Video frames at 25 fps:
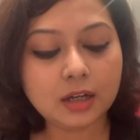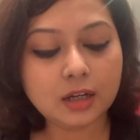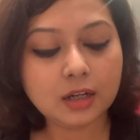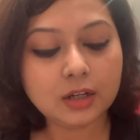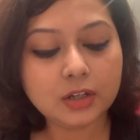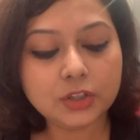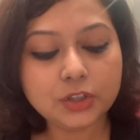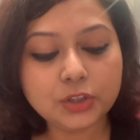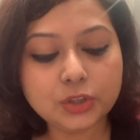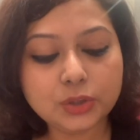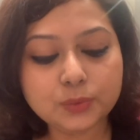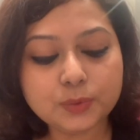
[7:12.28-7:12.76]

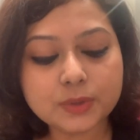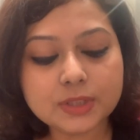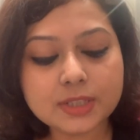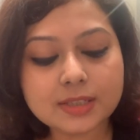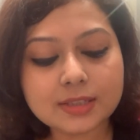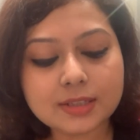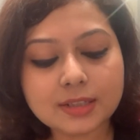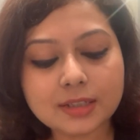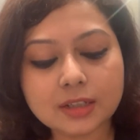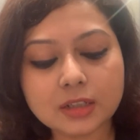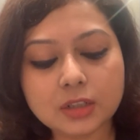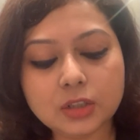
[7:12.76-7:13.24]
you will
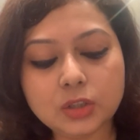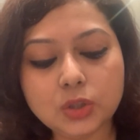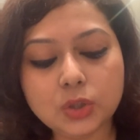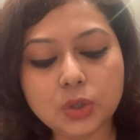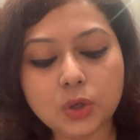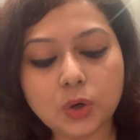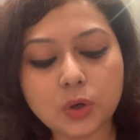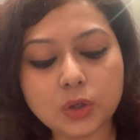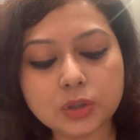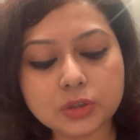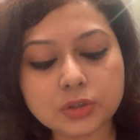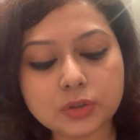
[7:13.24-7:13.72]
see a
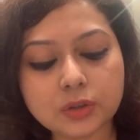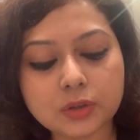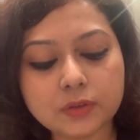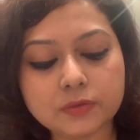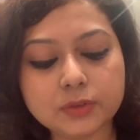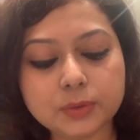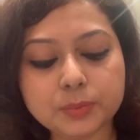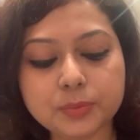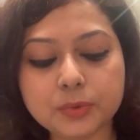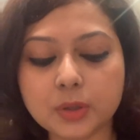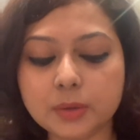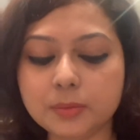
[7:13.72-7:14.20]
lot
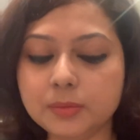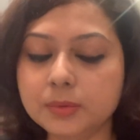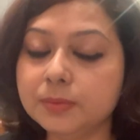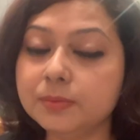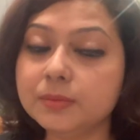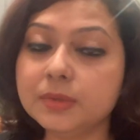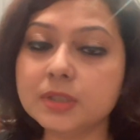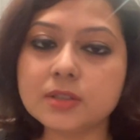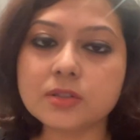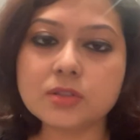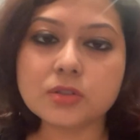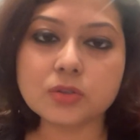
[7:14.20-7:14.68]
of the
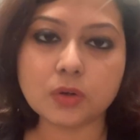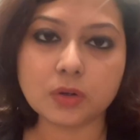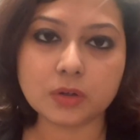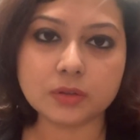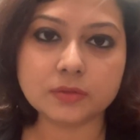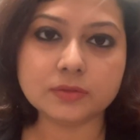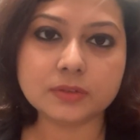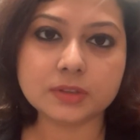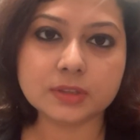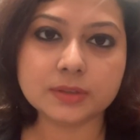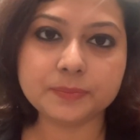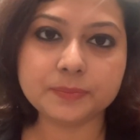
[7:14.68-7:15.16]
problem is solved.